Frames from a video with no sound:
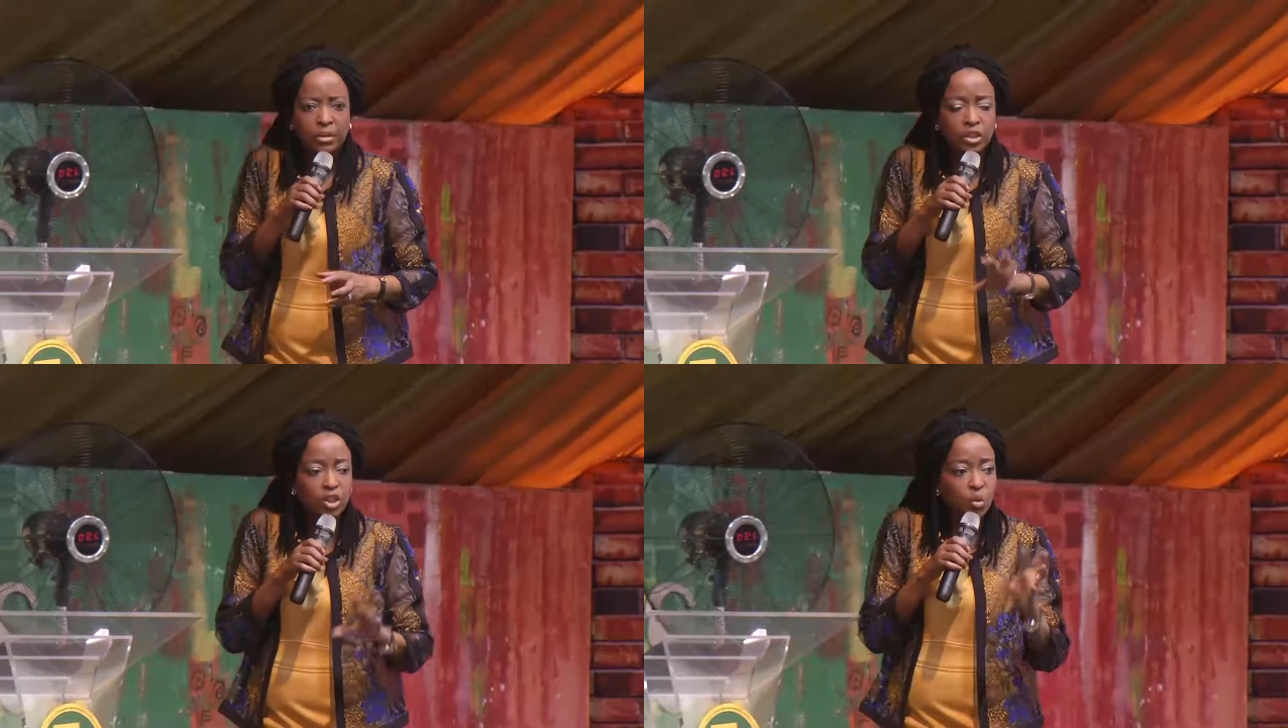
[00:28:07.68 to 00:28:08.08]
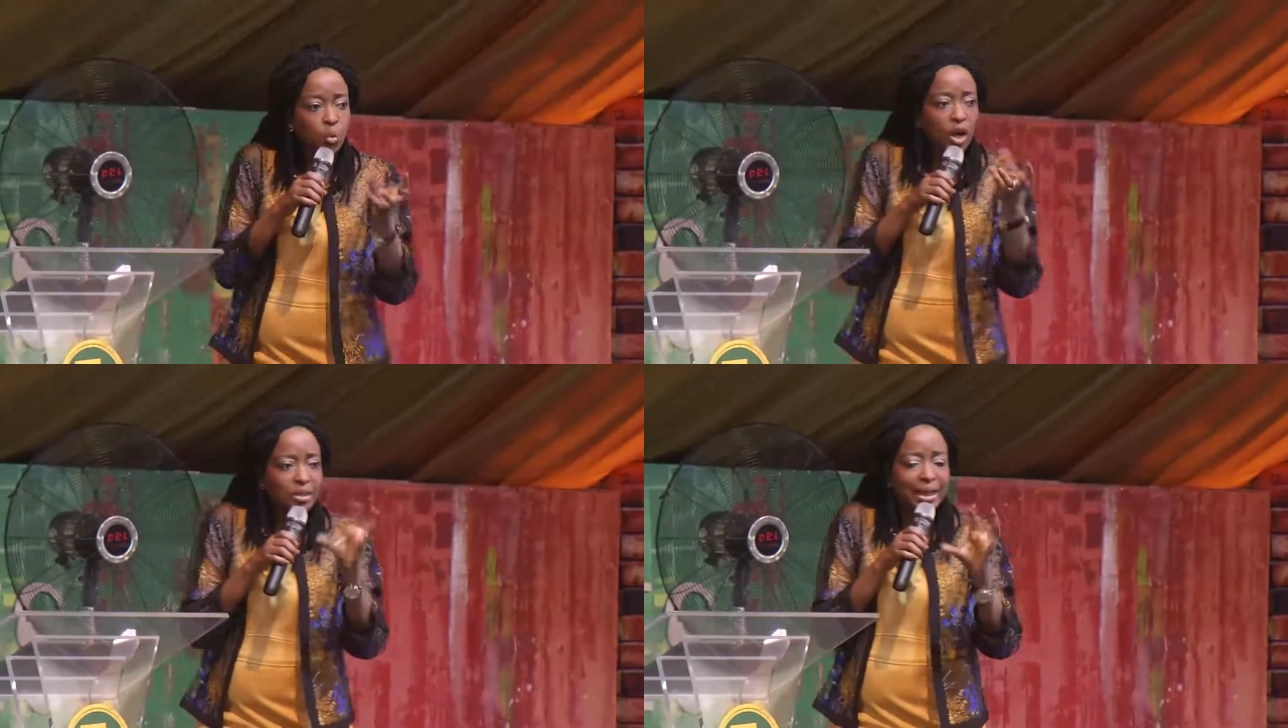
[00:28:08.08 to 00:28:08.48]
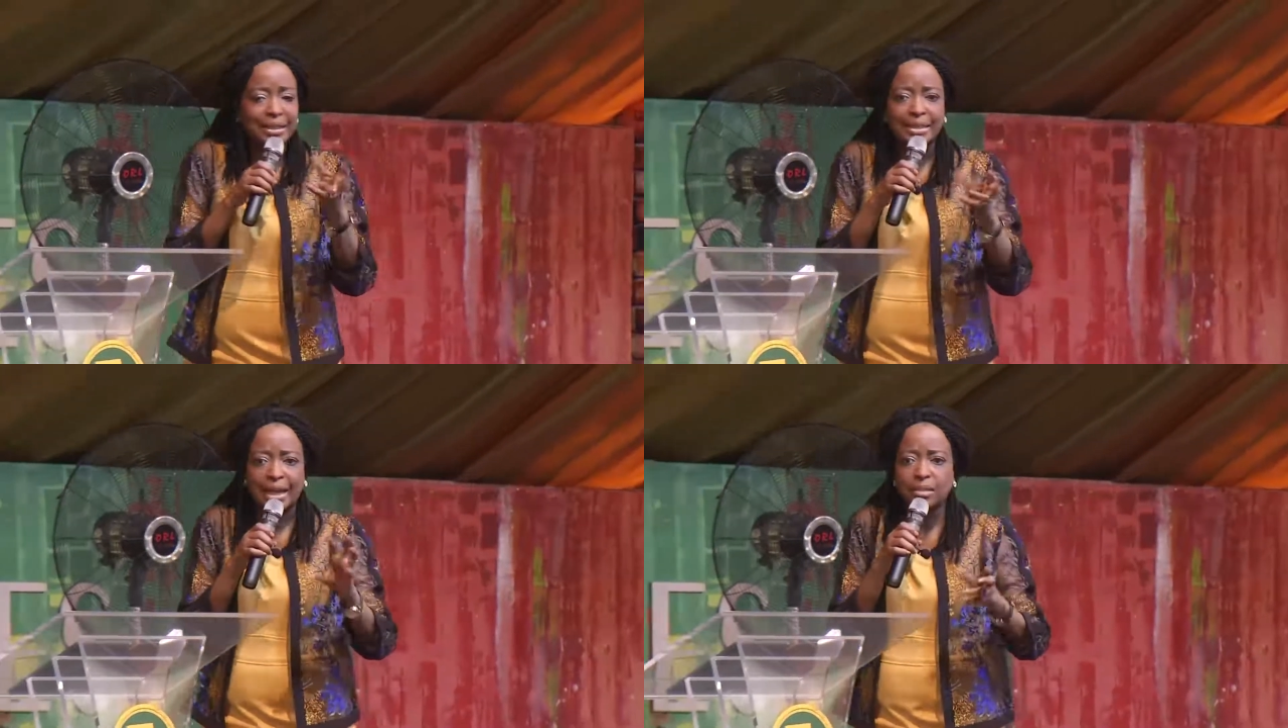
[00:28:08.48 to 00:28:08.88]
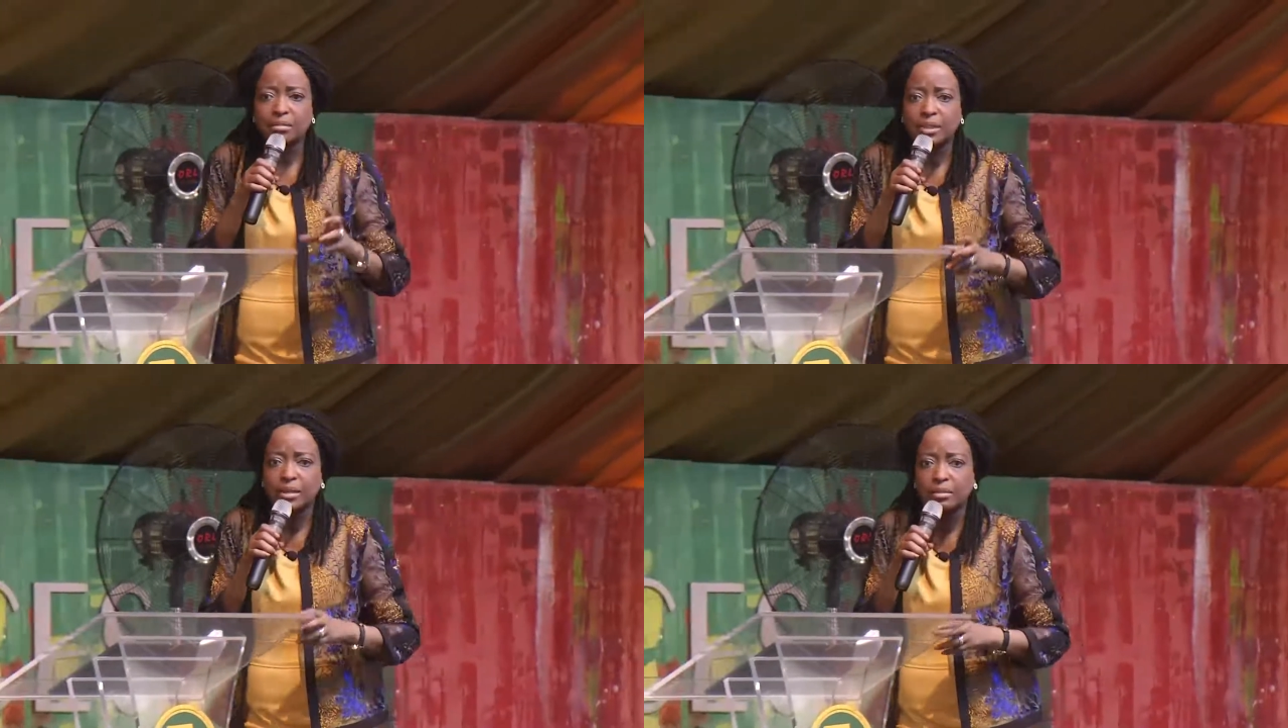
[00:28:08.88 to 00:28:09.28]
Does the word get
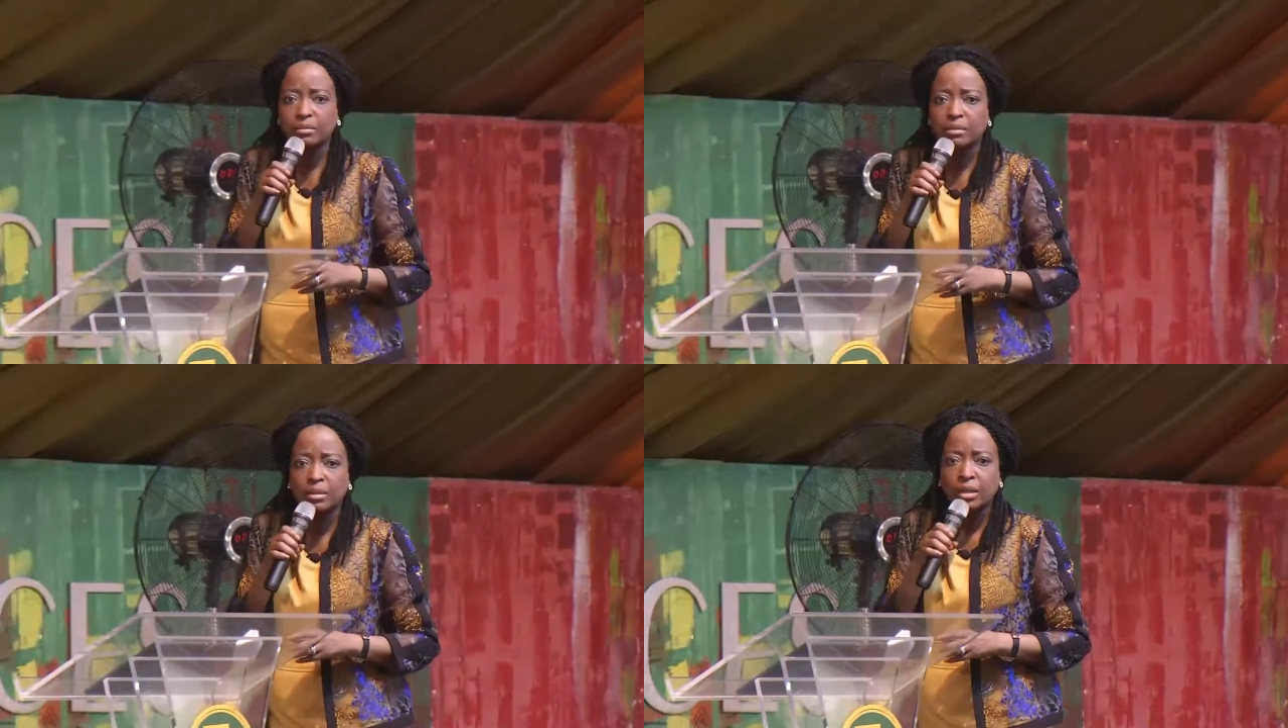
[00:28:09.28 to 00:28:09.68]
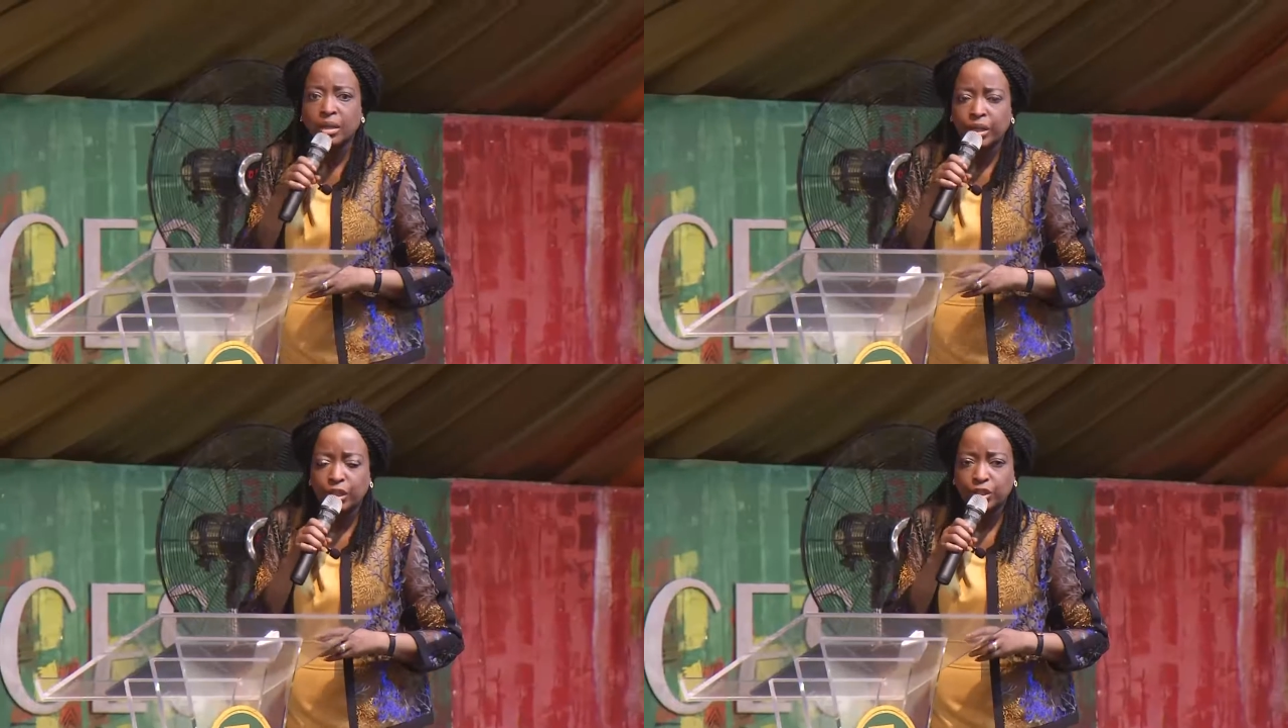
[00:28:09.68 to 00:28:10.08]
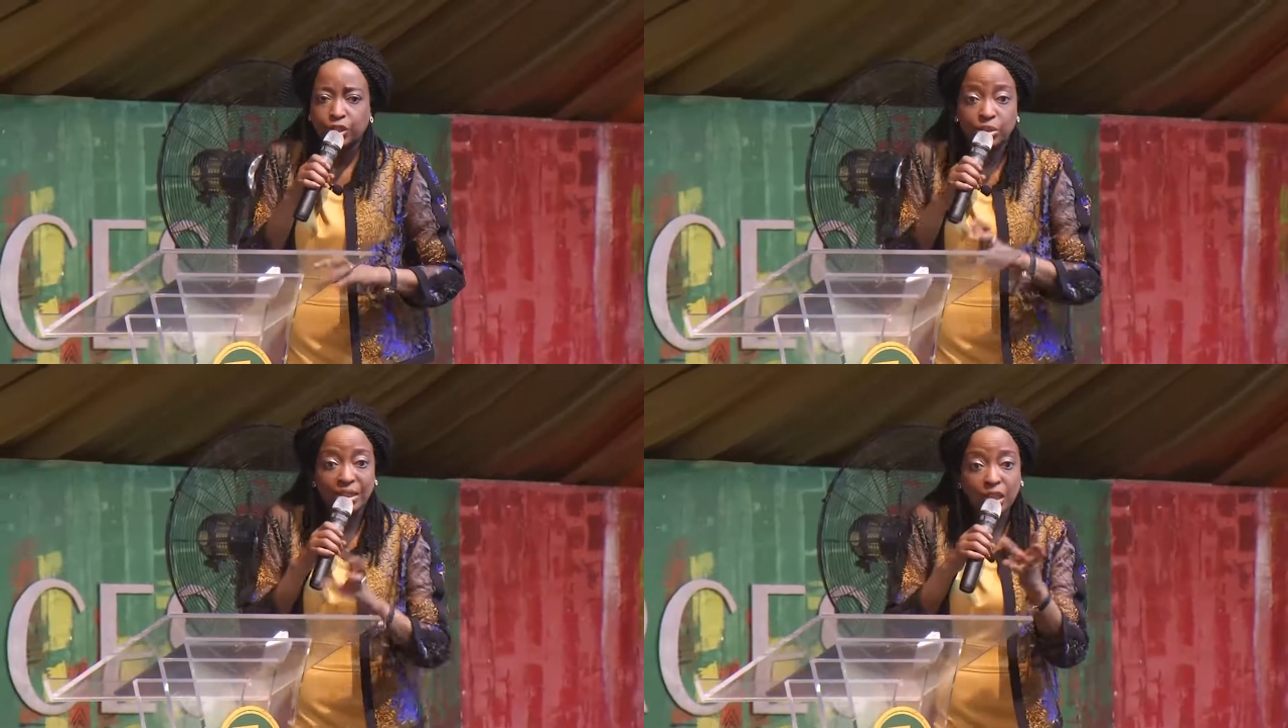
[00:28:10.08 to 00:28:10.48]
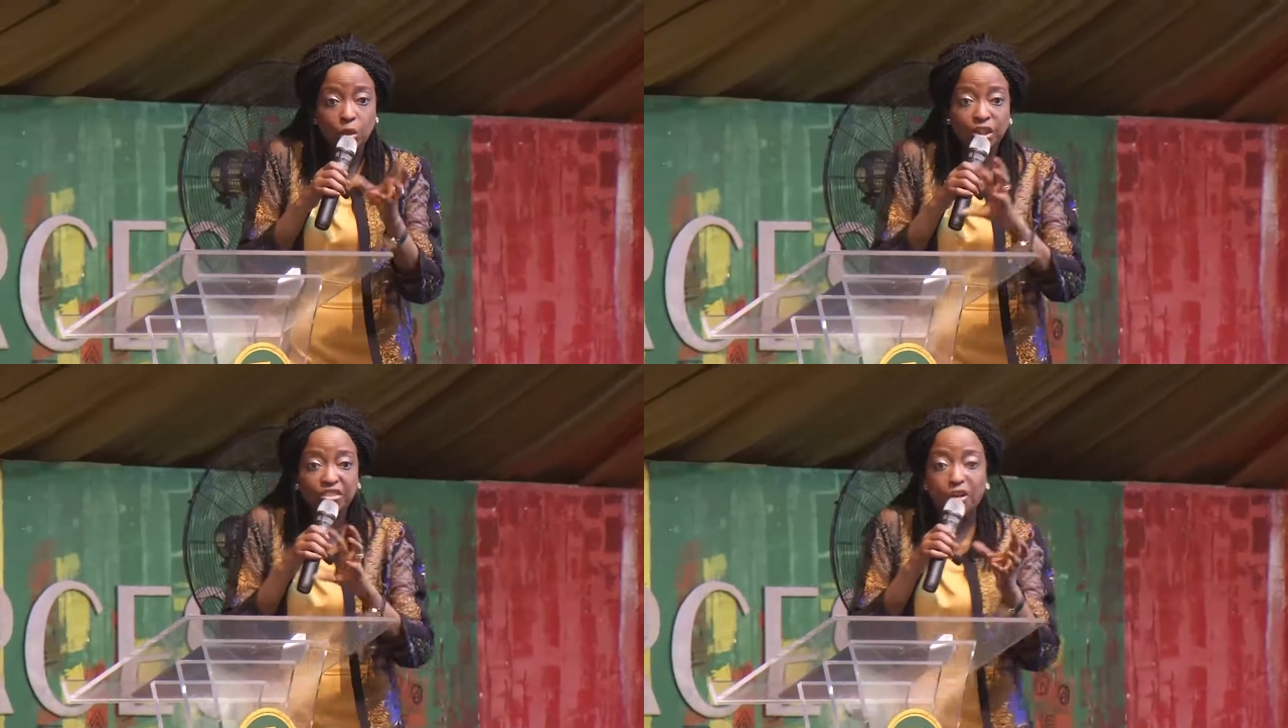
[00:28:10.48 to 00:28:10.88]
diluted? Do you start
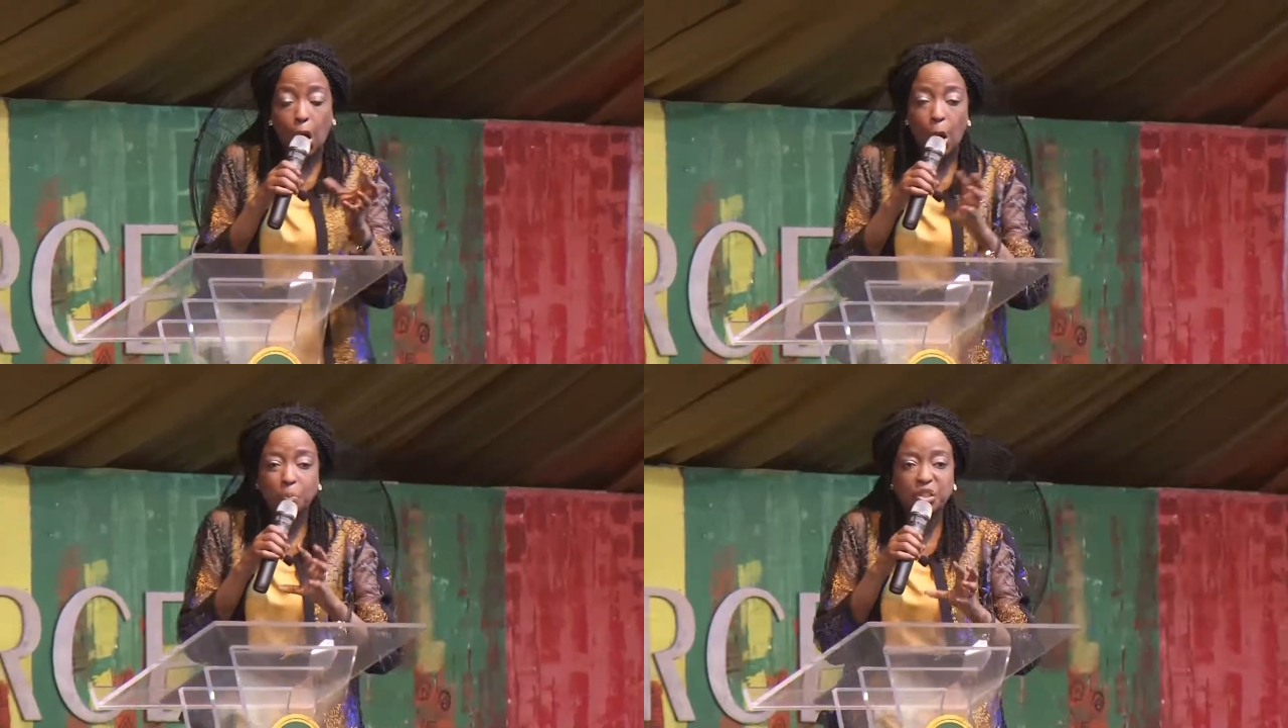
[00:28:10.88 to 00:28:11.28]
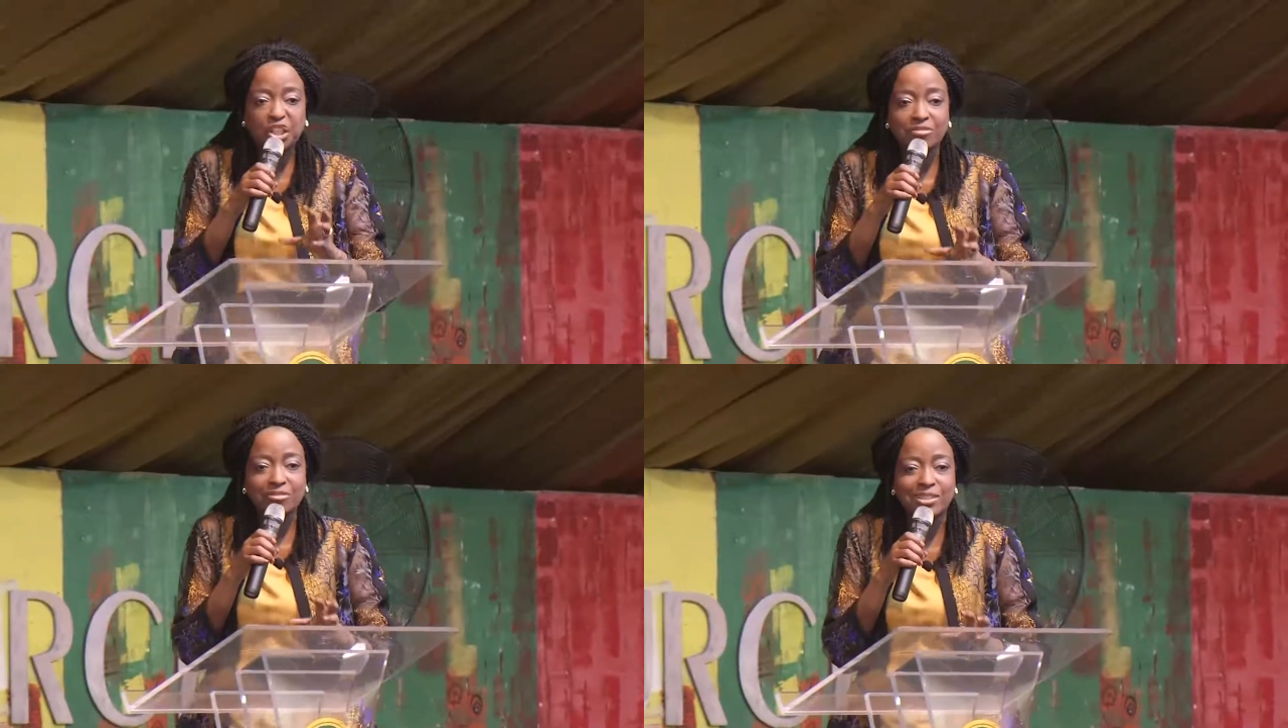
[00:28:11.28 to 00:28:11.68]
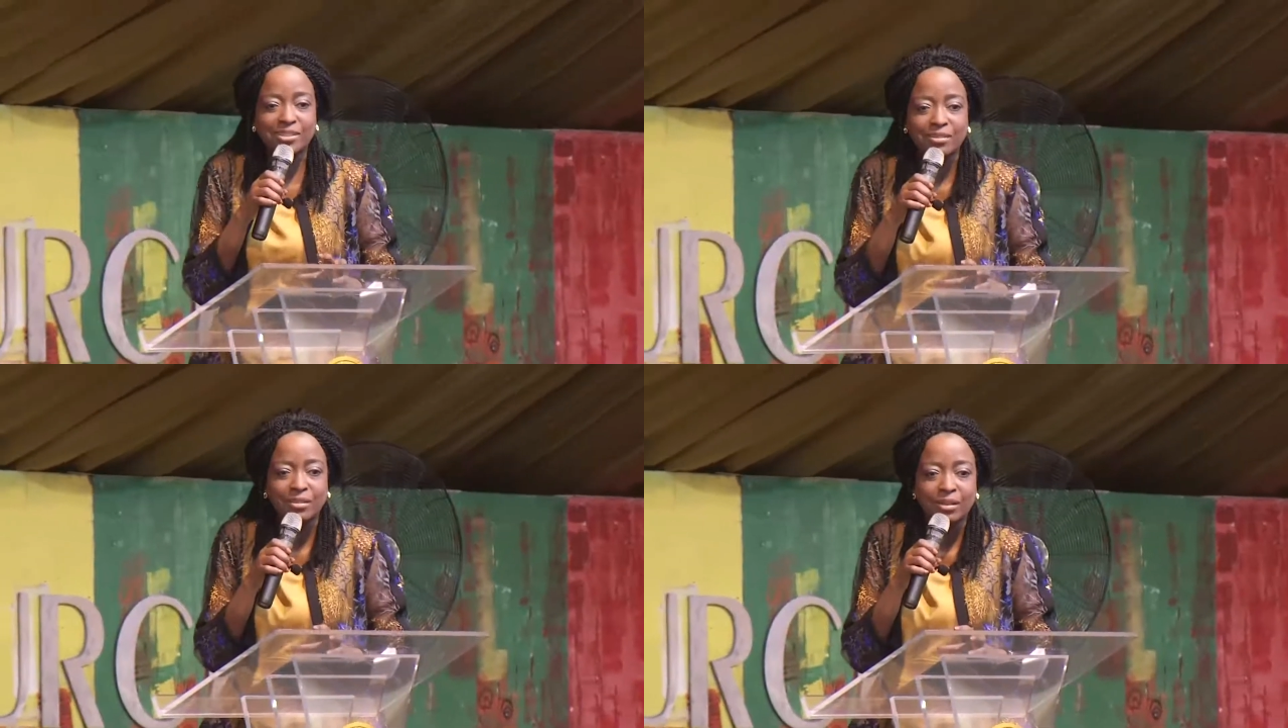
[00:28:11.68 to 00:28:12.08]
looking for options?